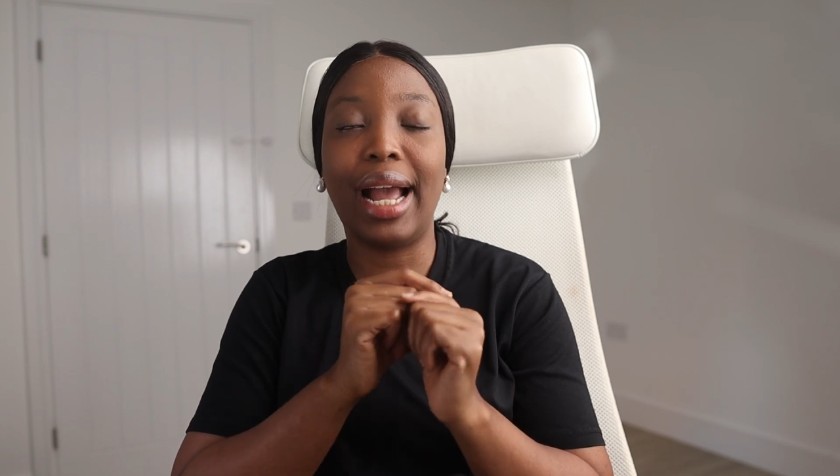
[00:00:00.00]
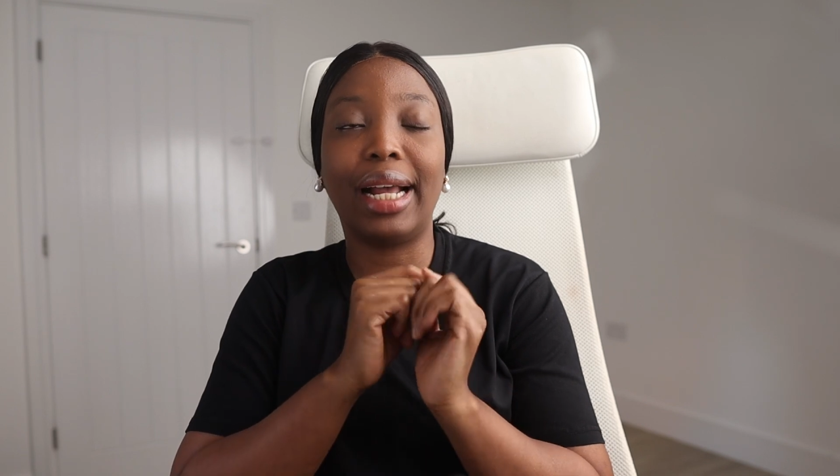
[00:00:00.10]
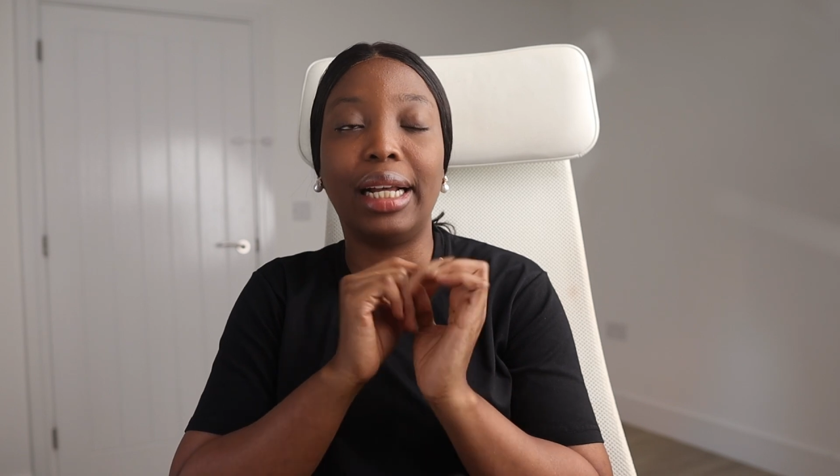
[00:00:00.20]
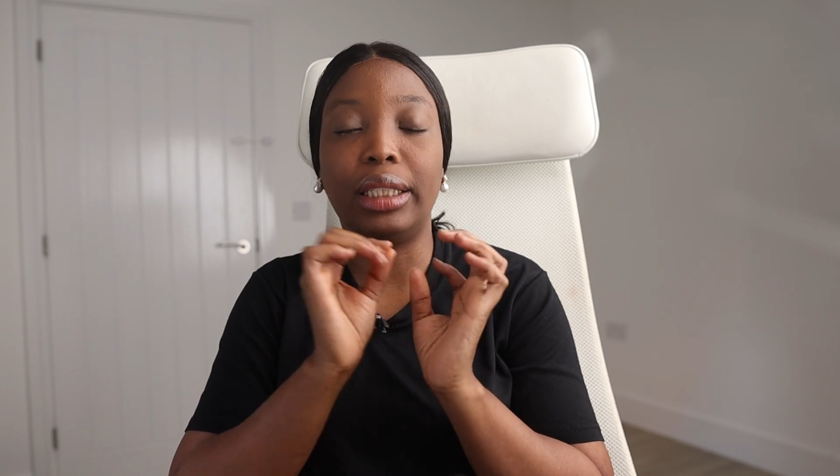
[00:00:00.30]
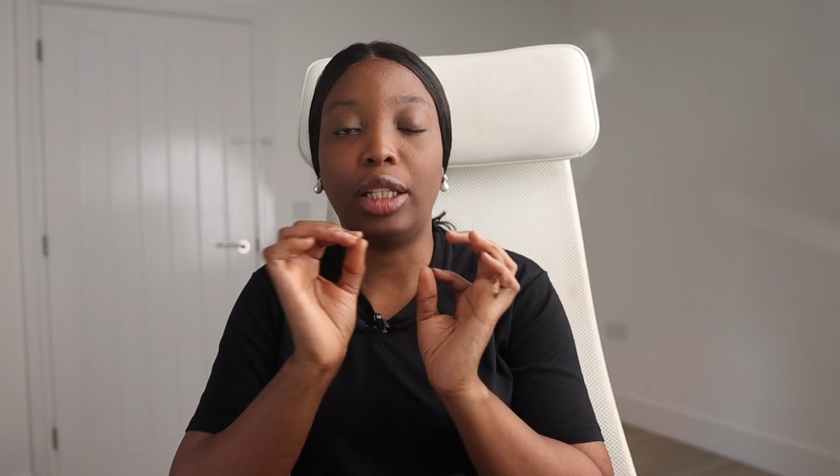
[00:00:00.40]
I
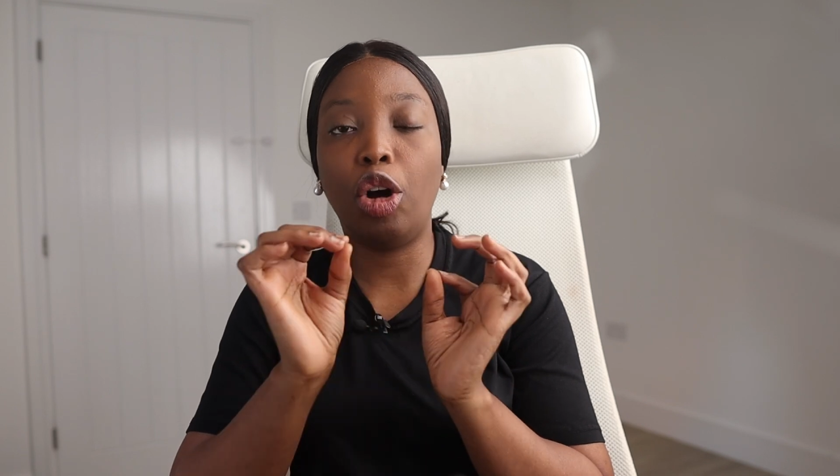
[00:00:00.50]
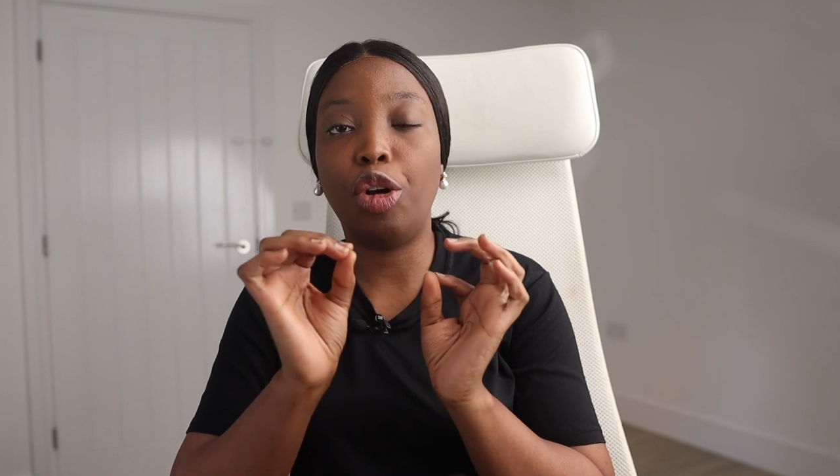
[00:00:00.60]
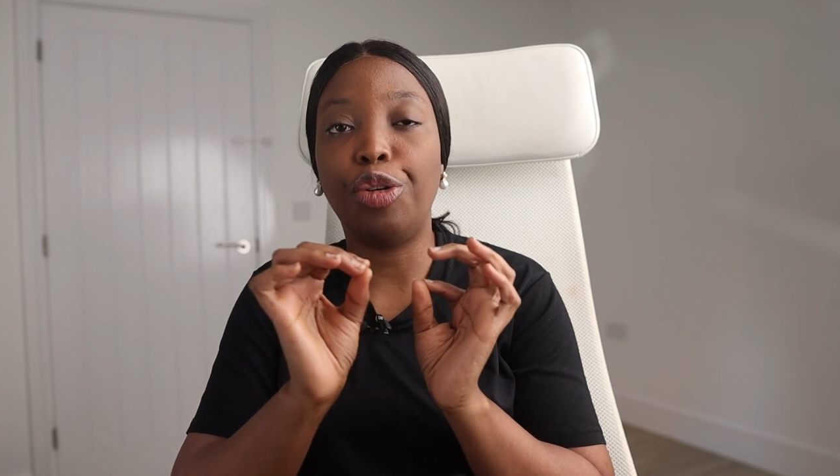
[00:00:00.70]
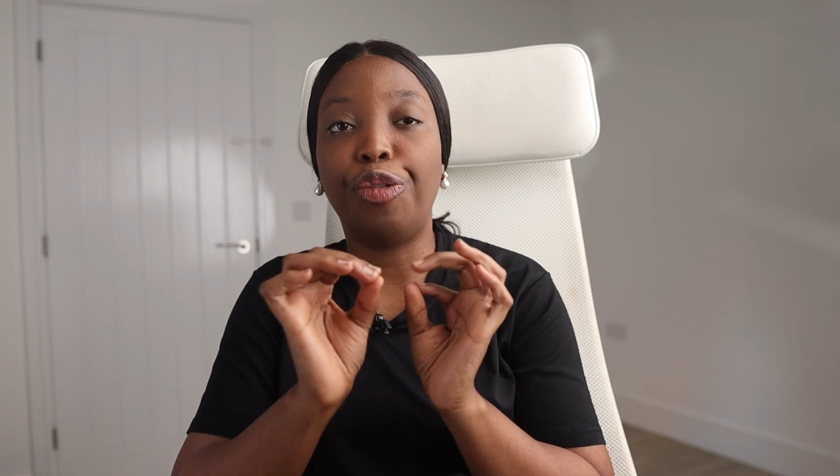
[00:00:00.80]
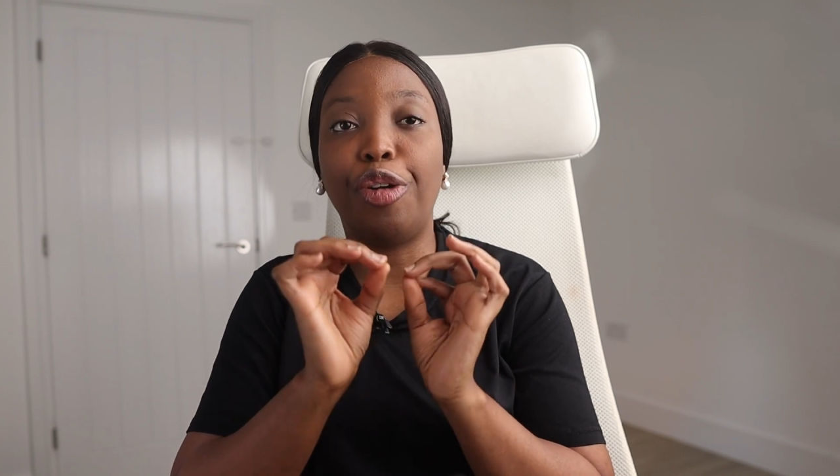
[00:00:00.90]
can tell
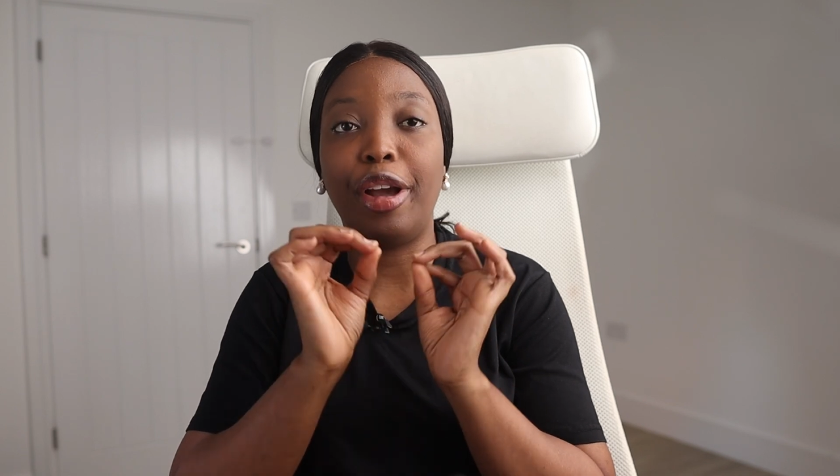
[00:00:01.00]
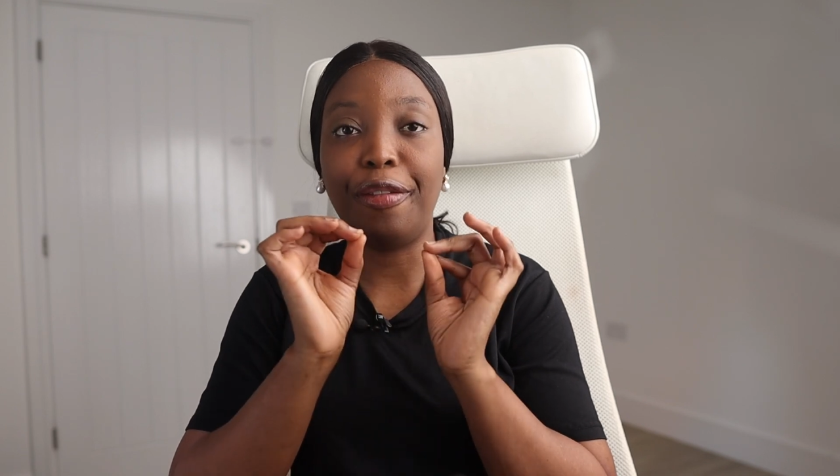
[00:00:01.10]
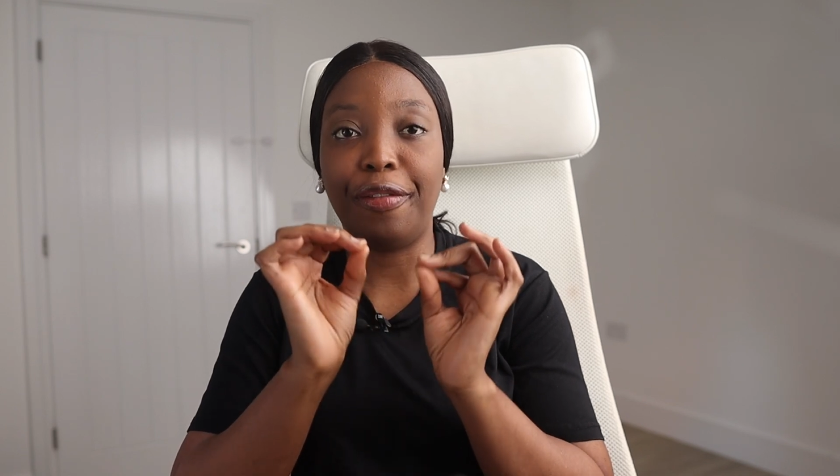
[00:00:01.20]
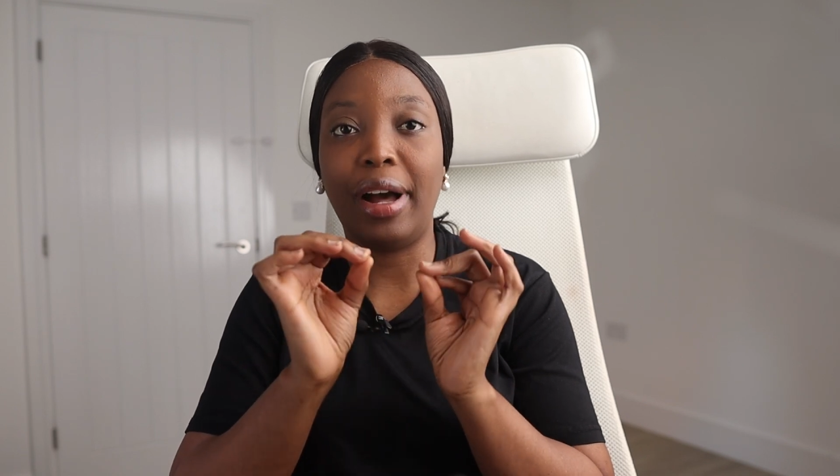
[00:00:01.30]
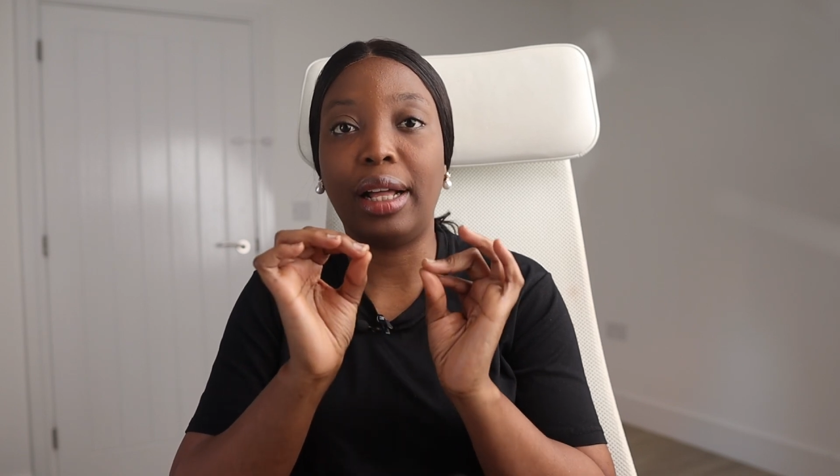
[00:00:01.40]
you for a
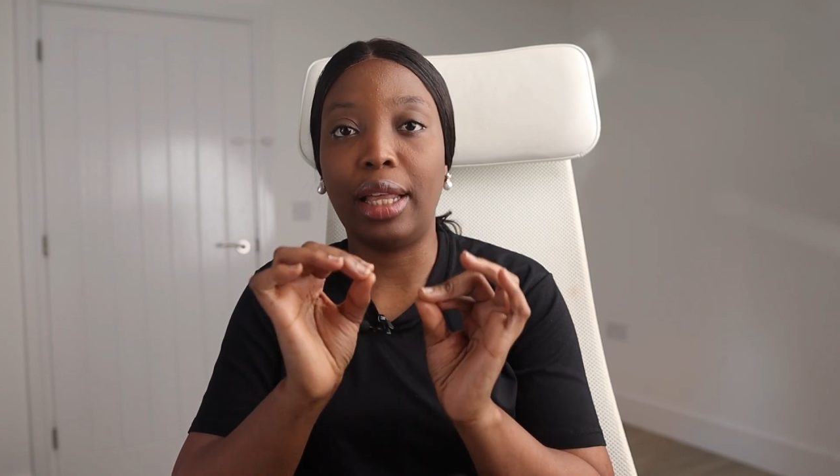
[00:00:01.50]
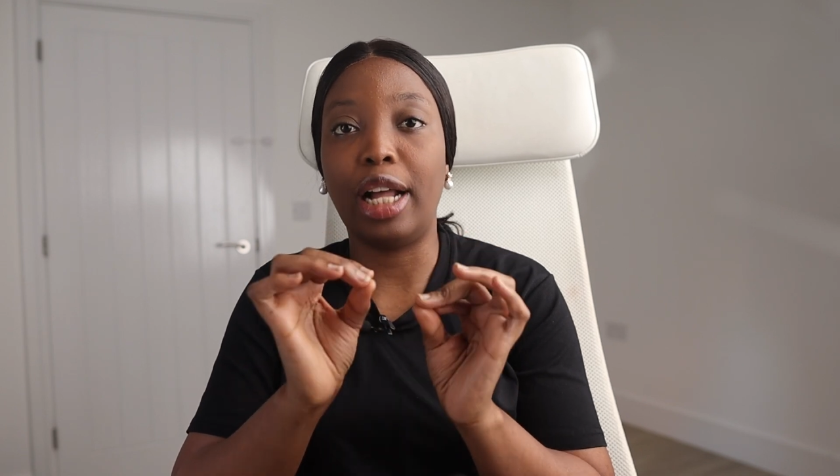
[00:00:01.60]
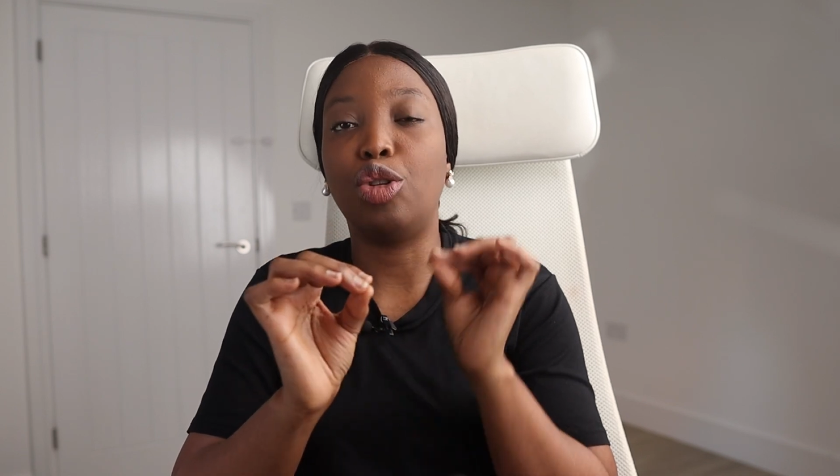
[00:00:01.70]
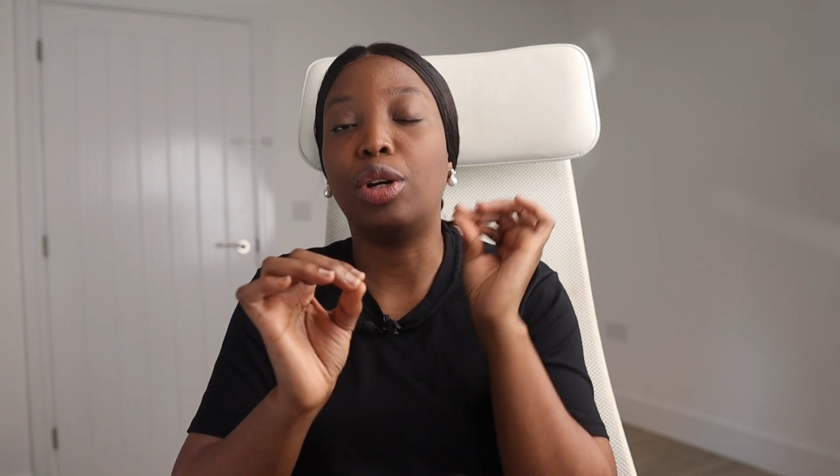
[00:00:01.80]
fact that